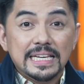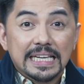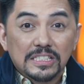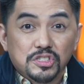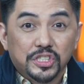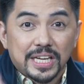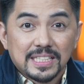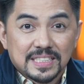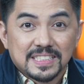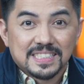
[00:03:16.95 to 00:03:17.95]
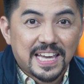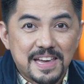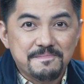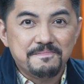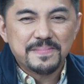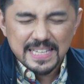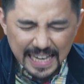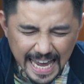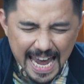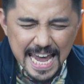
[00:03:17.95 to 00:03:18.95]
In Jesus' name,
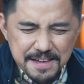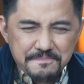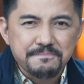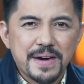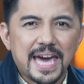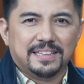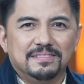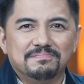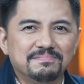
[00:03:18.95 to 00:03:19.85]
amen."